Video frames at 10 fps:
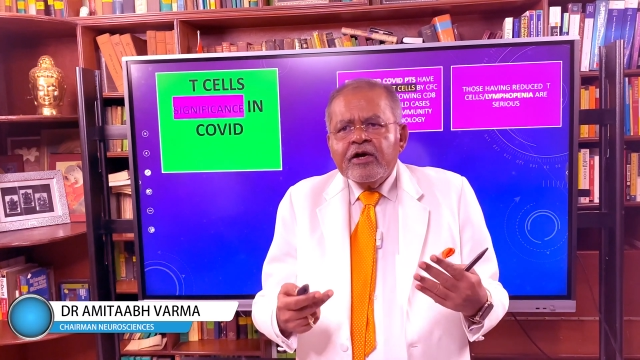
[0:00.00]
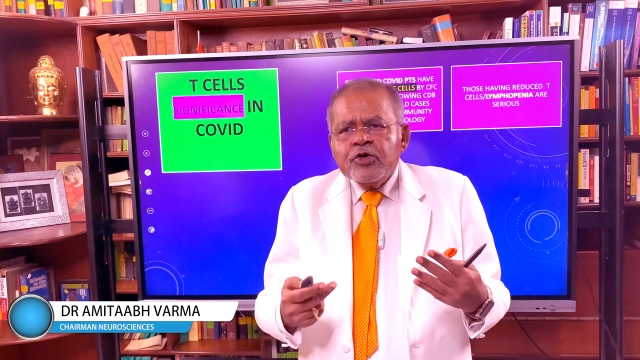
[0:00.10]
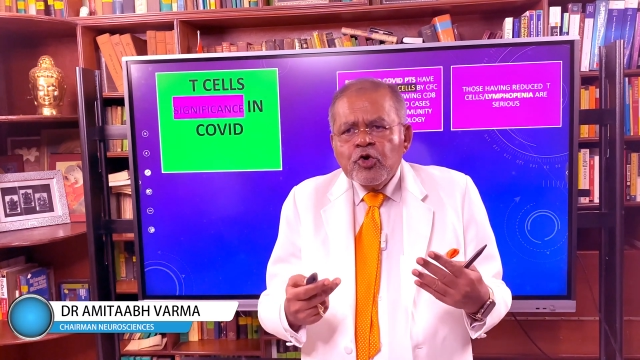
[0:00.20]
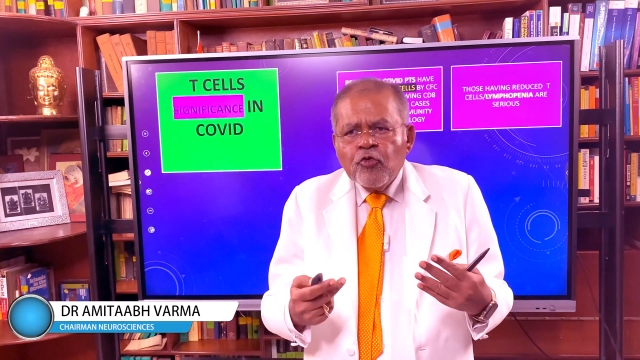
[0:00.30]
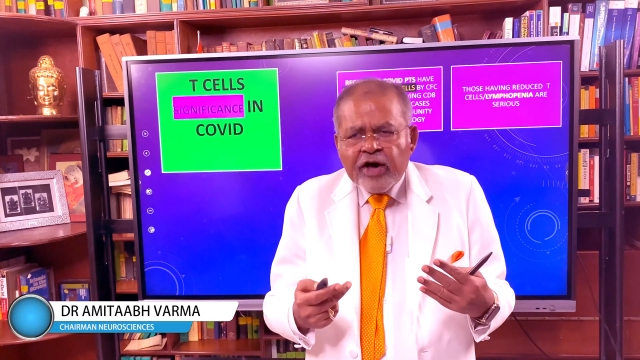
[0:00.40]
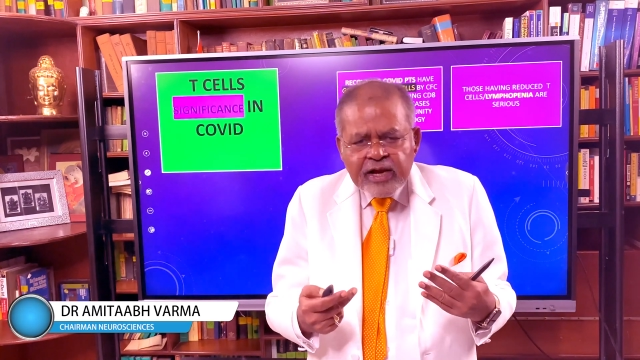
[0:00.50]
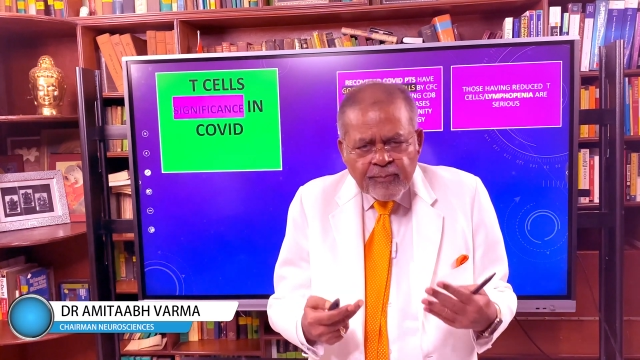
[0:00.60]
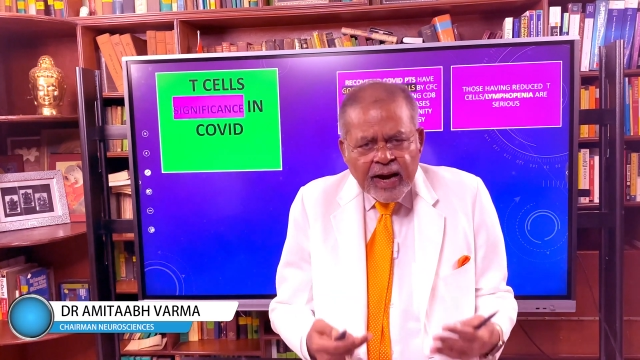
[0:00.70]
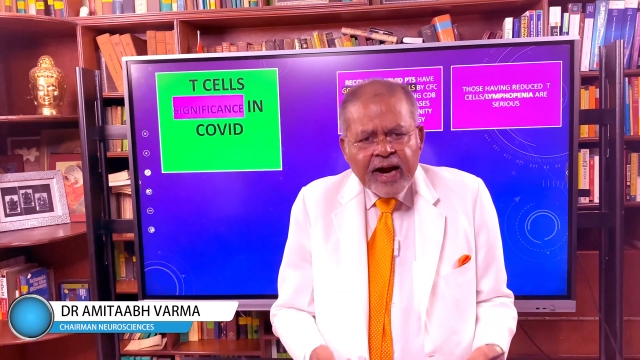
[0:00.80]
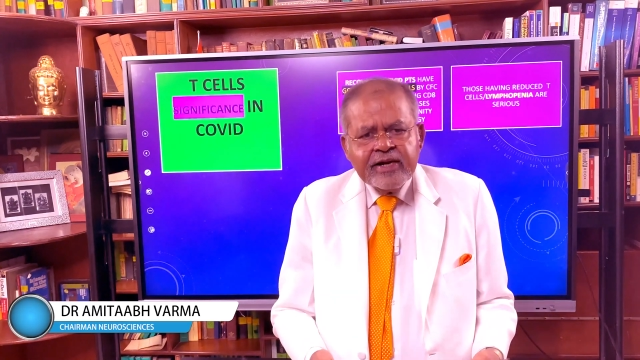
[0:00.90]
do very
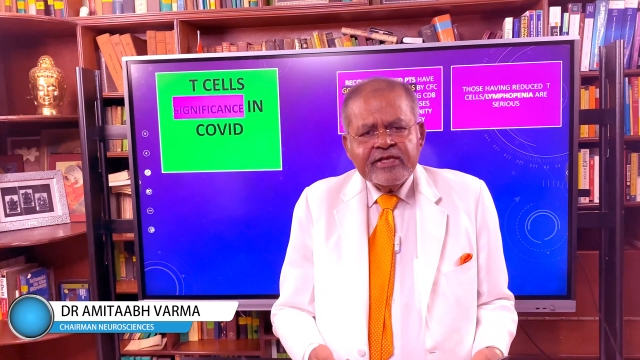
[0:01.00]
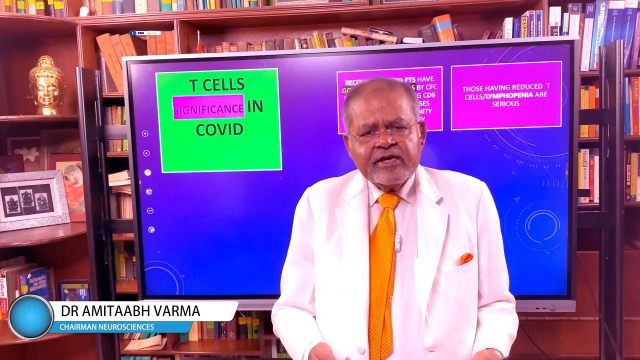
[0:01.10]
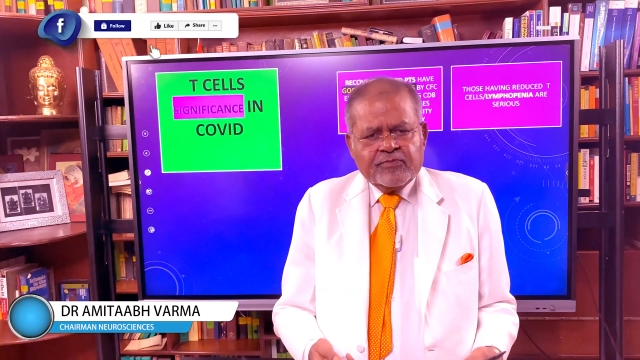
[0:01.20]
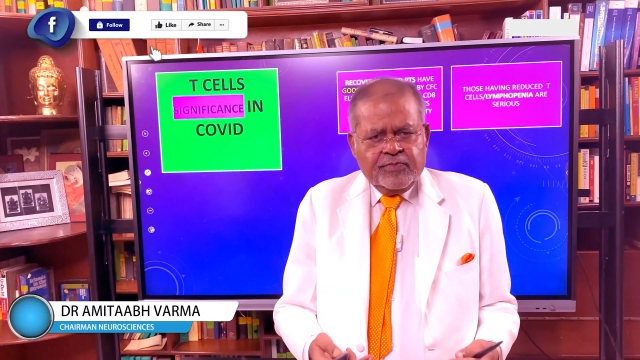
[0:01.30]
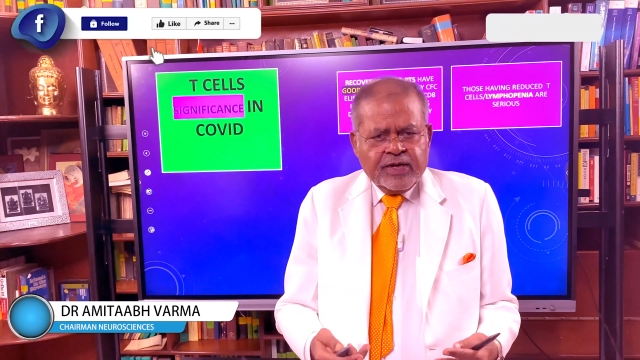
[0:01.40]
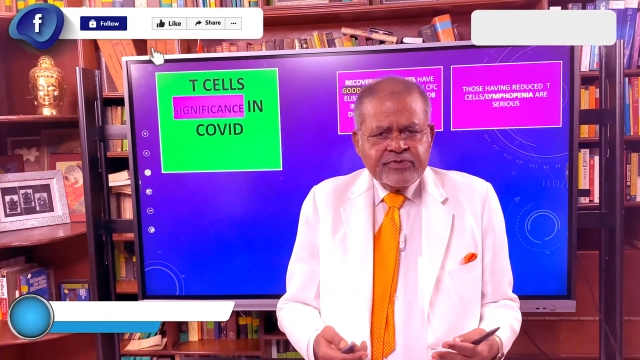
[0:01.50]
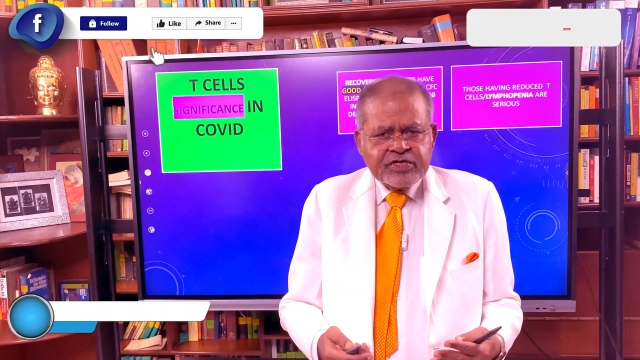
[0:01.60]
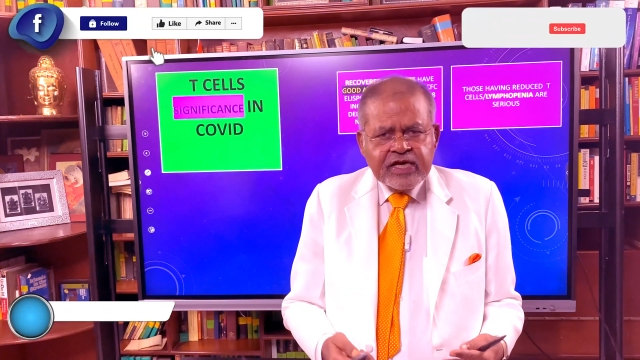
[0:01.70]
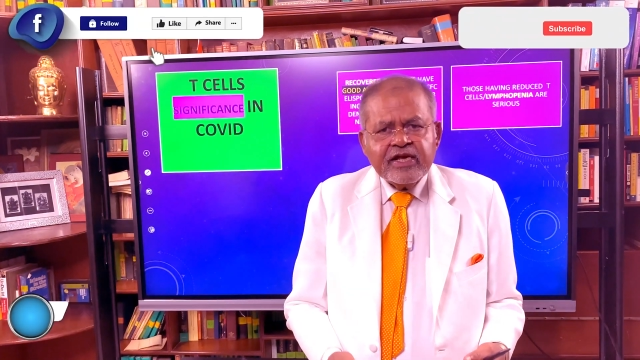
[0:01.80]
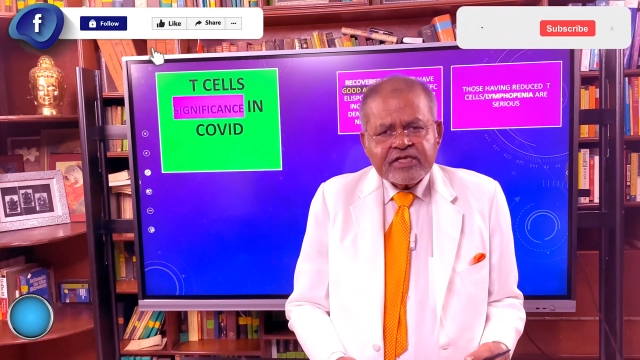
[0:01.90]
bad, they become
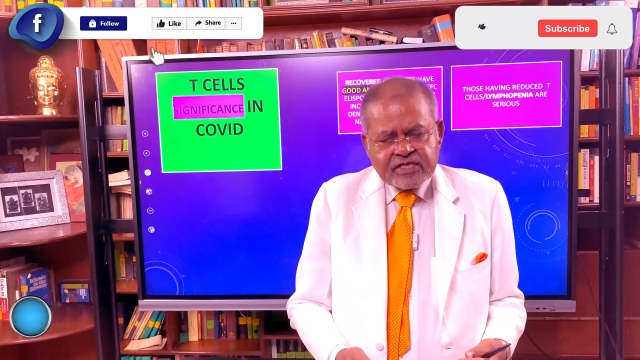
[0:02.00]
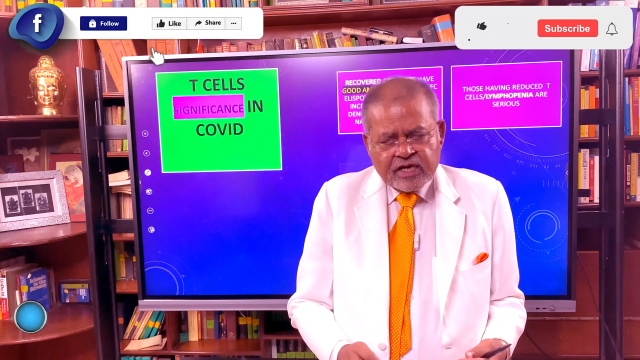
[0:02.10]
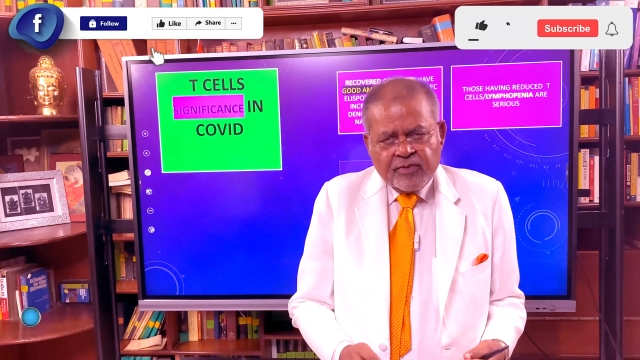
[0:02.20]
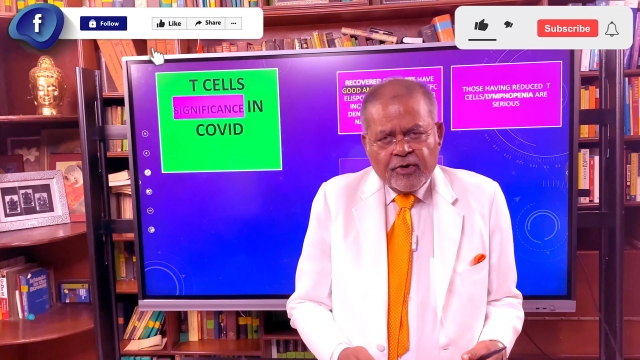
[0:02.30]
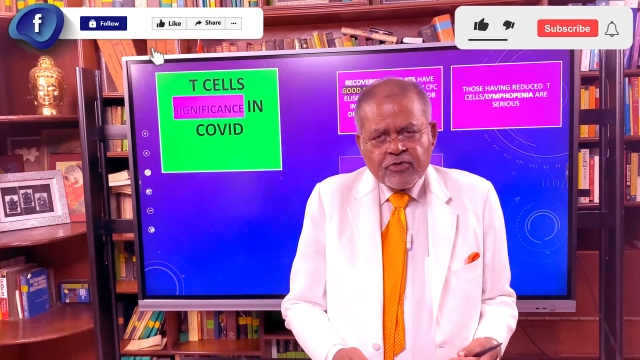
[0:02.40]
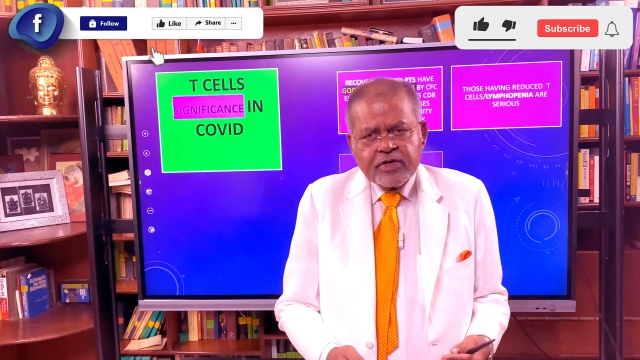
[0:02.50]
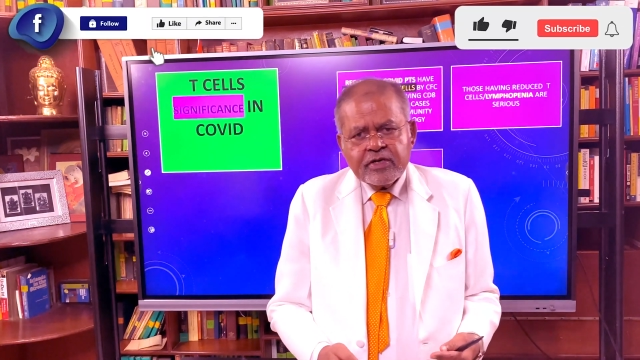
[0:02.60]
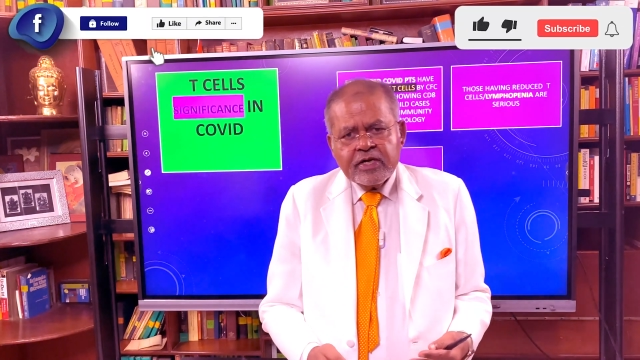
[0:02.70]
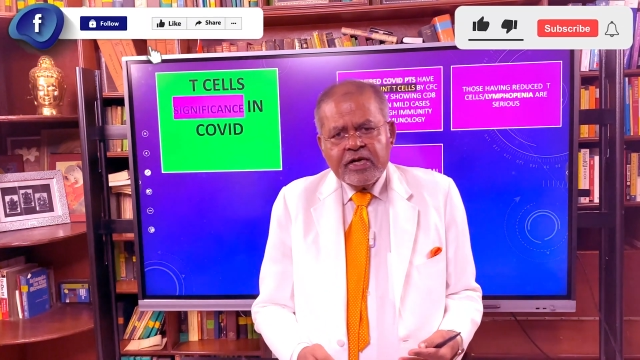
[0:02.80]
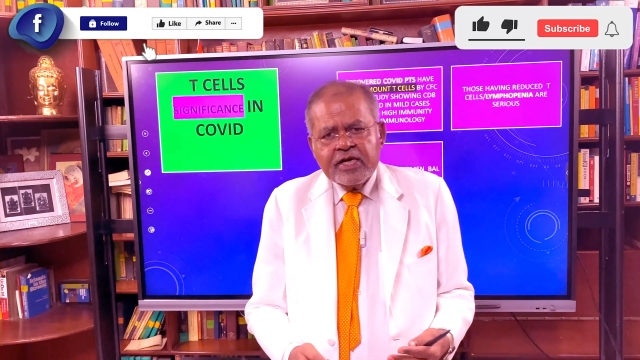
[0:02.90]
serious about
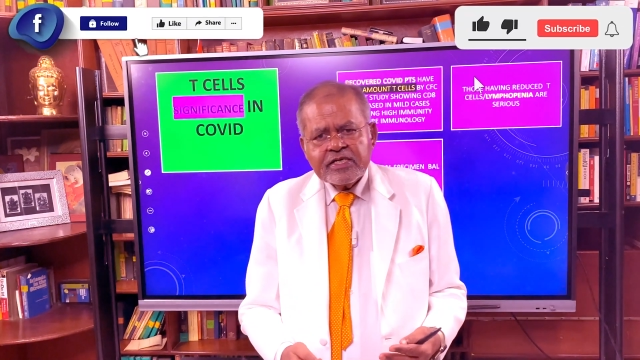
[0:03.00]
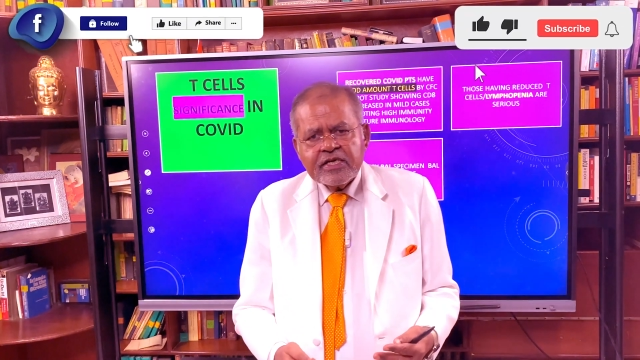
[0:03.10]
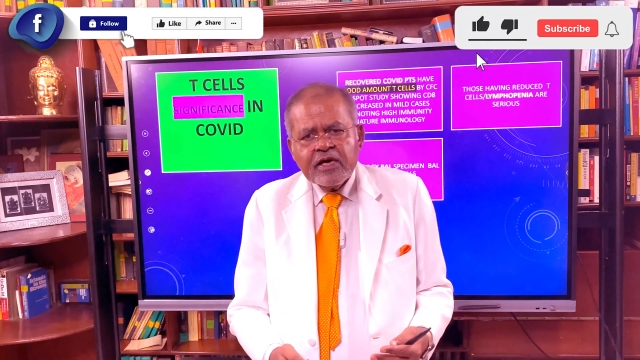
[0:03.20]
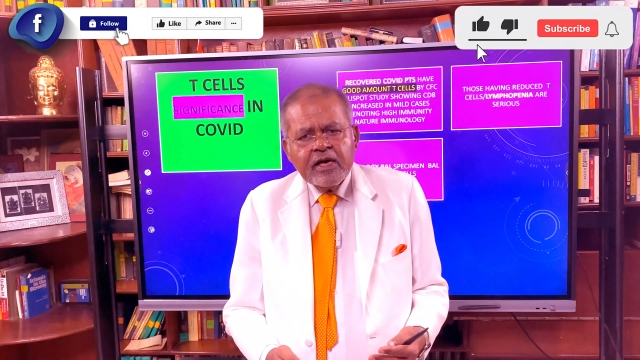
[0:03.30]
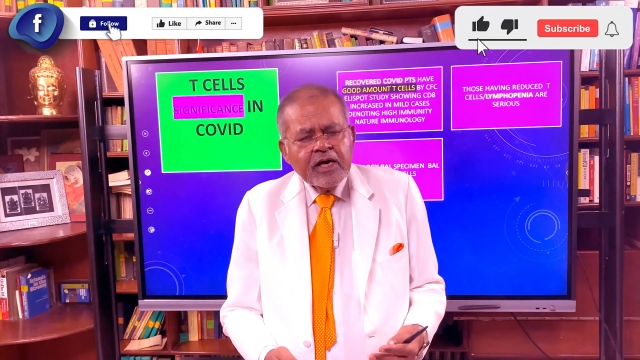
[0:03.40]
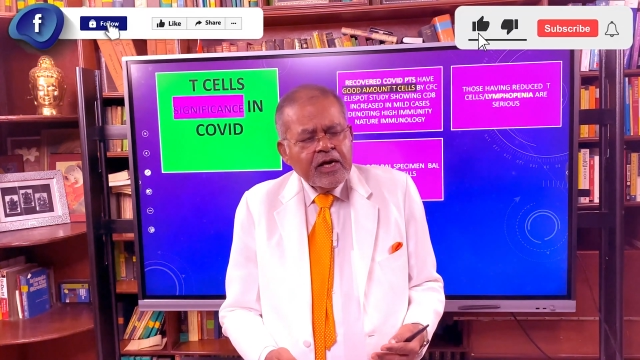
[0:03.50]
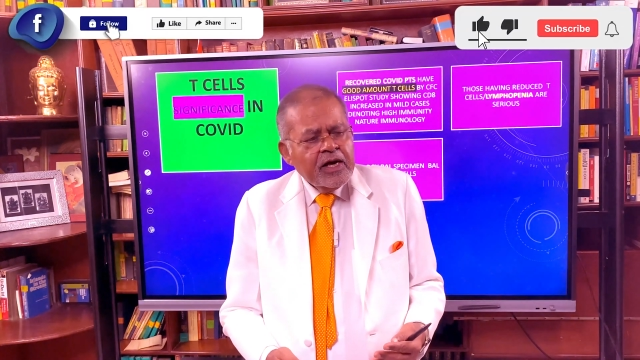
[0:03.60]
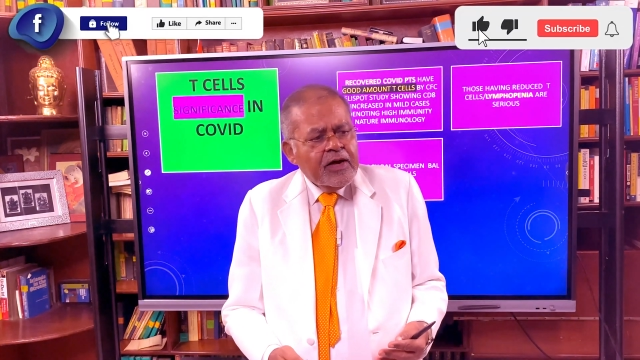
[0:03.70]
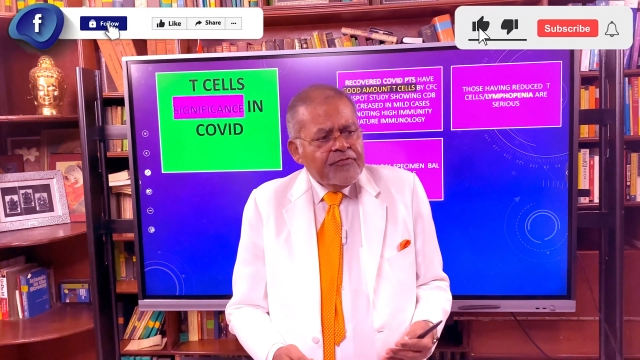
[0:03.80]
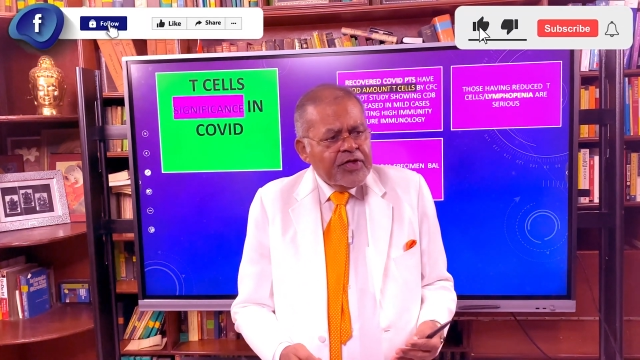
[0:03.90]
illness,
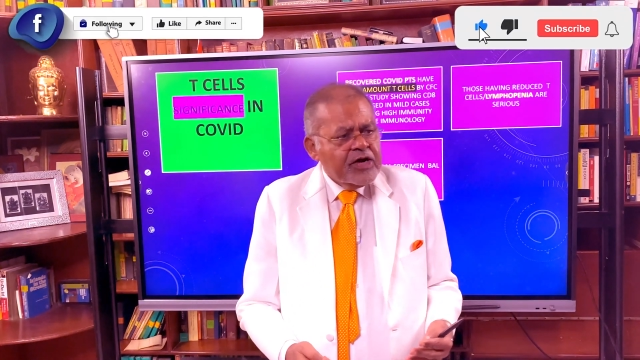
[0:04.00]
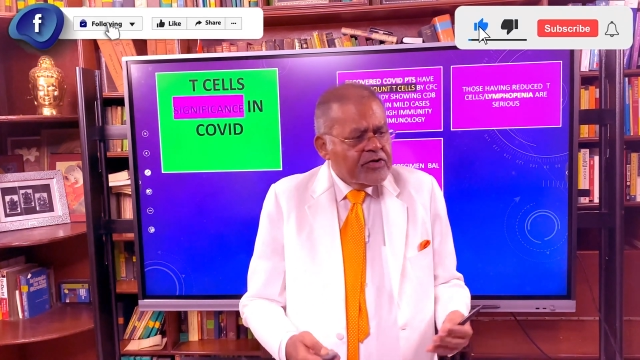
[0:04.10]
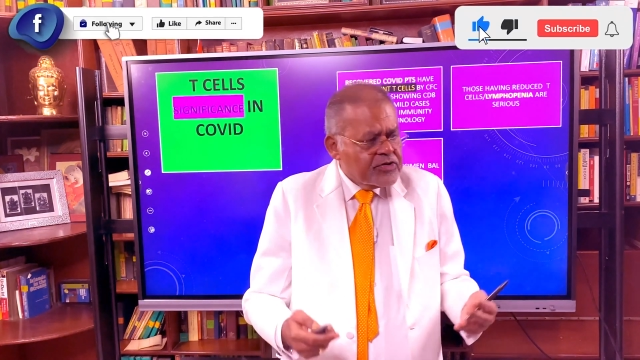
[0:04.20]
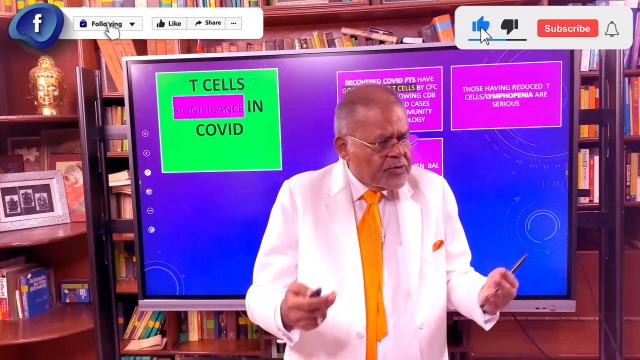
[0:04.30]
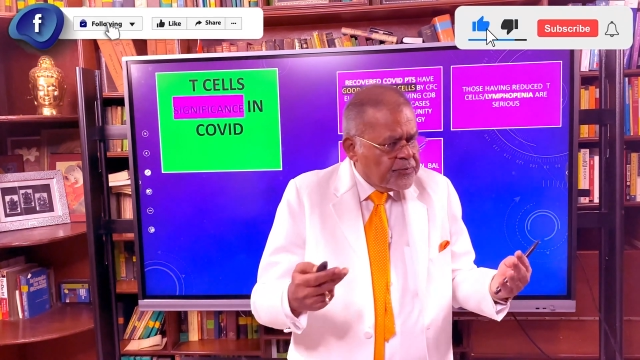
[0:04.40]
then the,